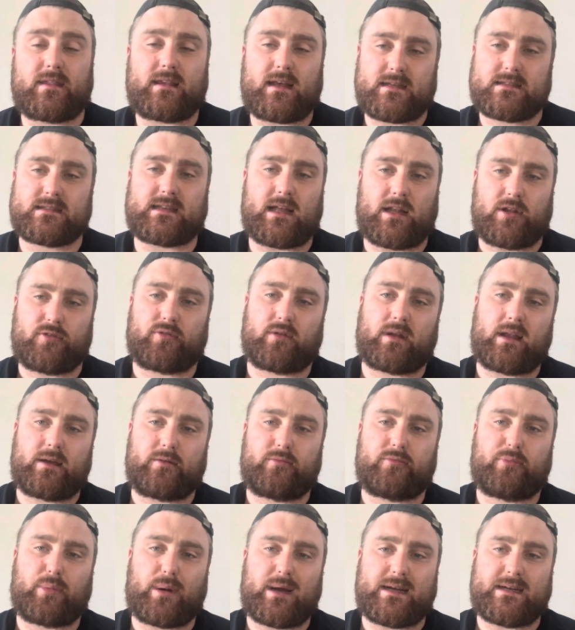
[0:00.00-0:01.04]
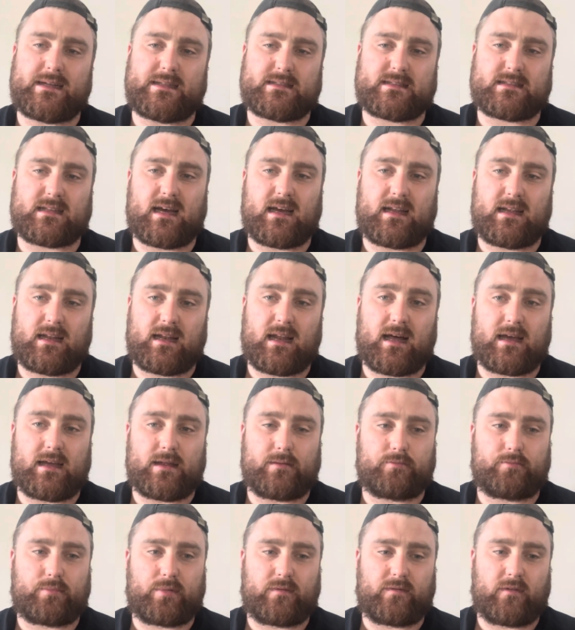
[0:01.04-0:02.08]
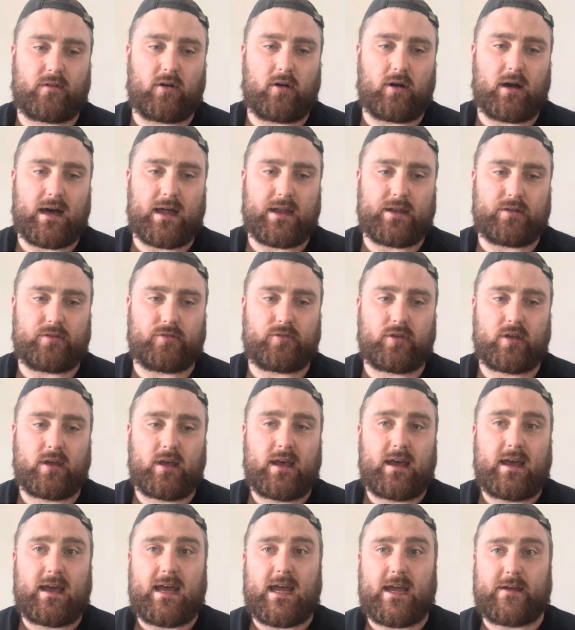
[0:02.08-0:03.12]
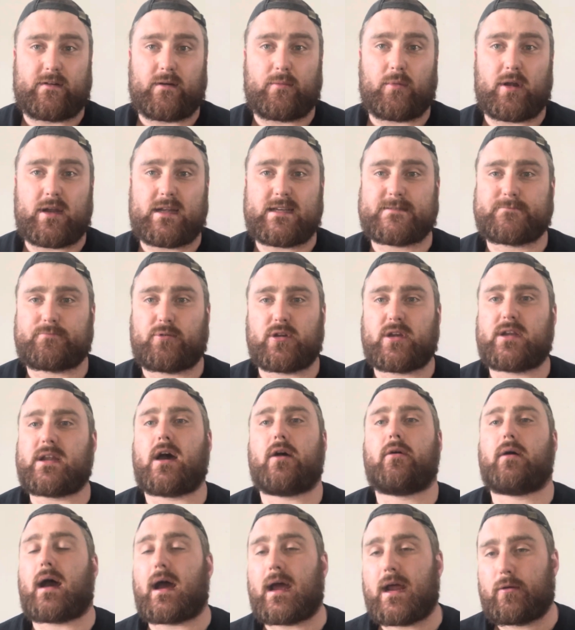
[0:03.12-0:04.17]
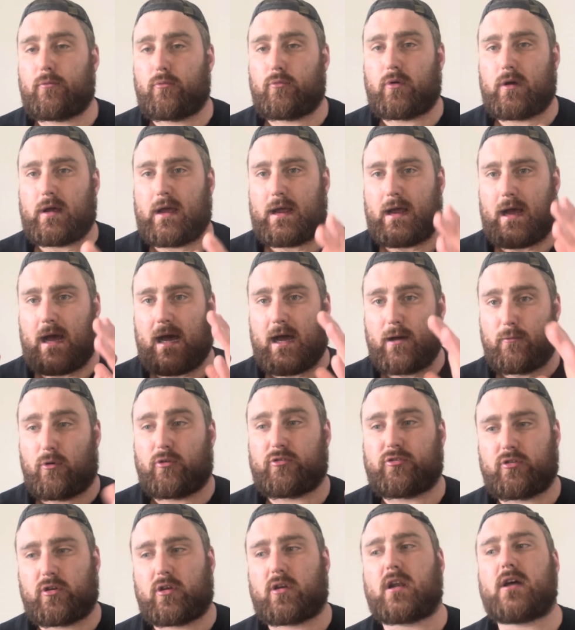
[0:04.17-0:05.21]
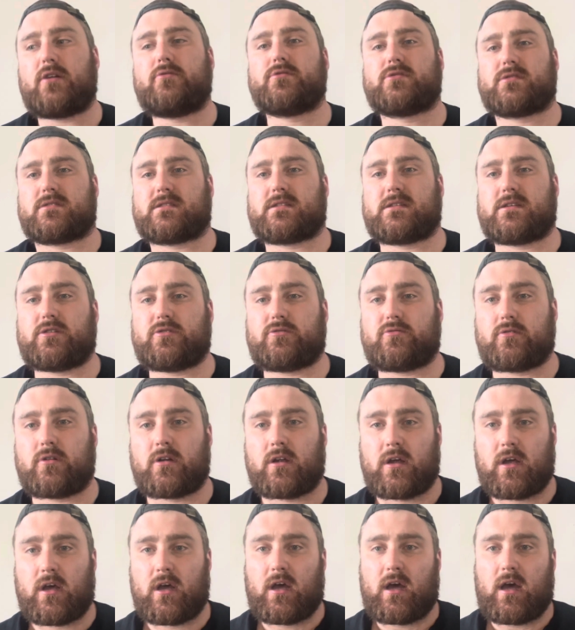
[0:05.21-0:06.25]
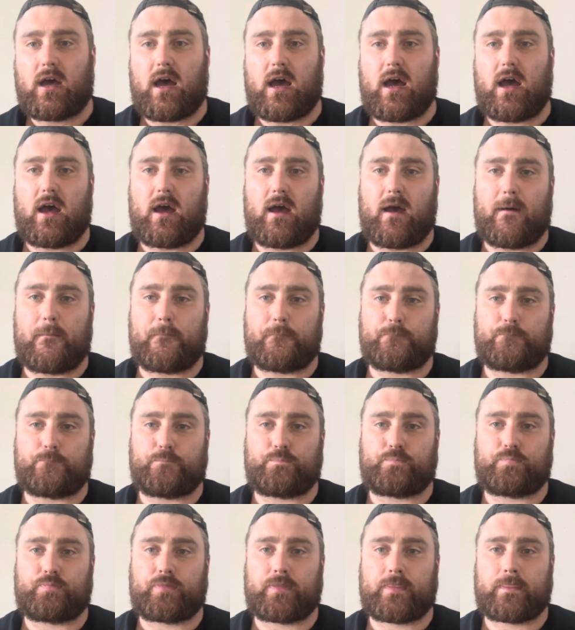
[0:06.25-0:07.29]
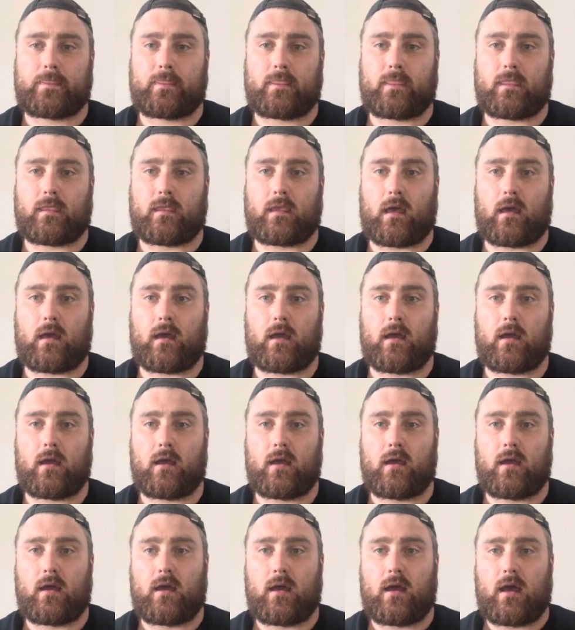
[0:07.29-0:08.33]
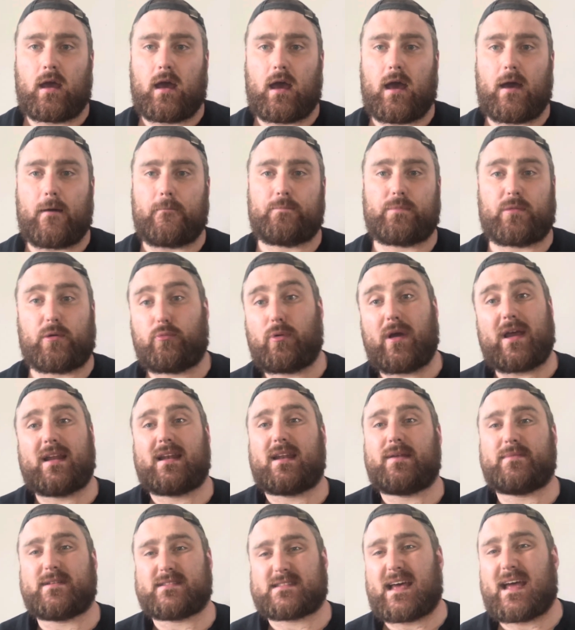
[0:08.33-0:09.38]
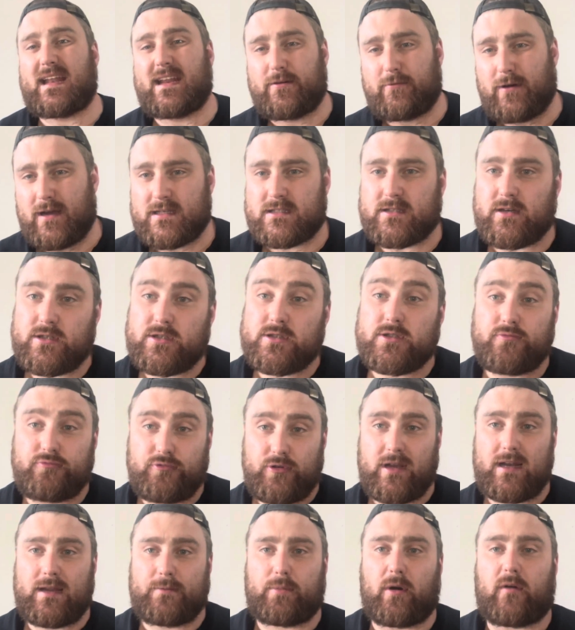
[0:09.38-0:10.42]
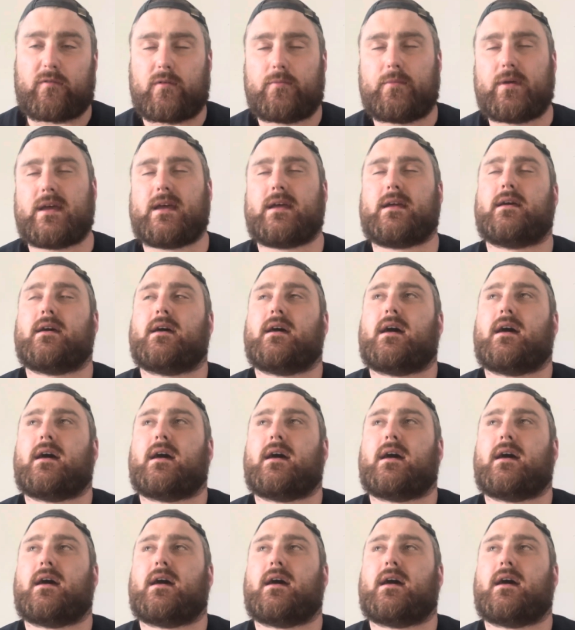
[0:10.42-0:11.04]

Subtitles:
their scales were weighing in slightly light beforehand, if I'm honest. But you know, I wasn't close to the weight limits anyway, so it doesn't really bother me.